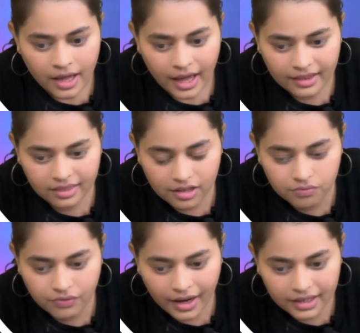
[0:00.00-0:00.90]
And then
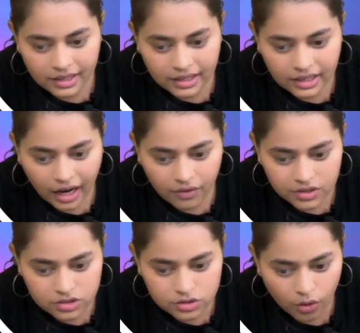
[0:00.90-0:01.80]
finally
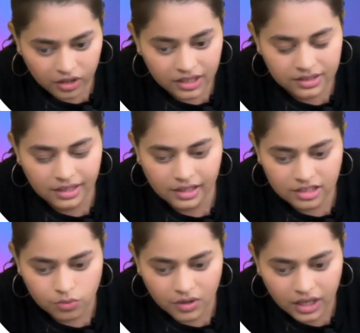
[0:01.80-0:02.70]
after sorting the
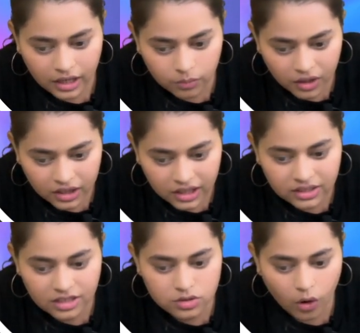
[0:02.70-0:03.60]
list, we converted
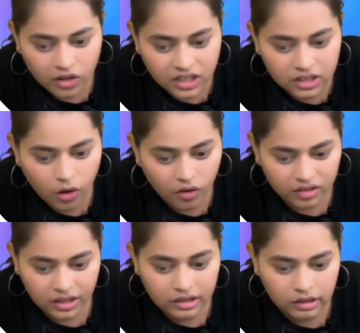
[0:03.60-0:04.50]
the sorted
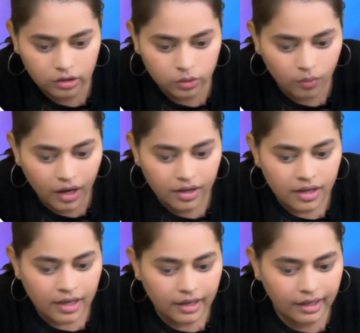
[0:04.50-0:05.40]
content into a
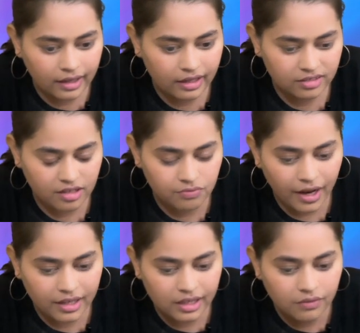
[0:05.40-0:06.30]
linked list, and
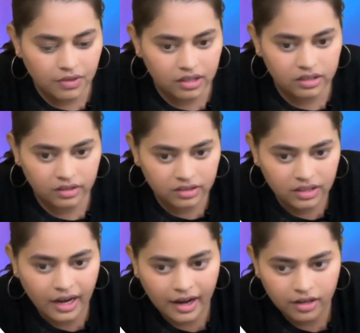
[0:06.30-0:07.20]
finally we returned
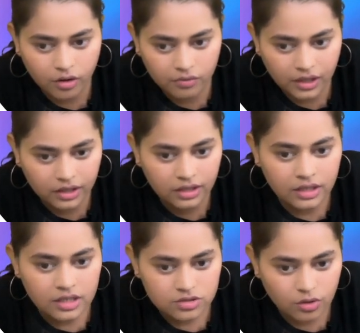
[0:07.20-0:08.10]
the head of that
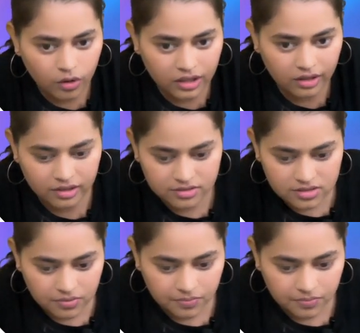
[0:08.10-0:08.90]
sorted list,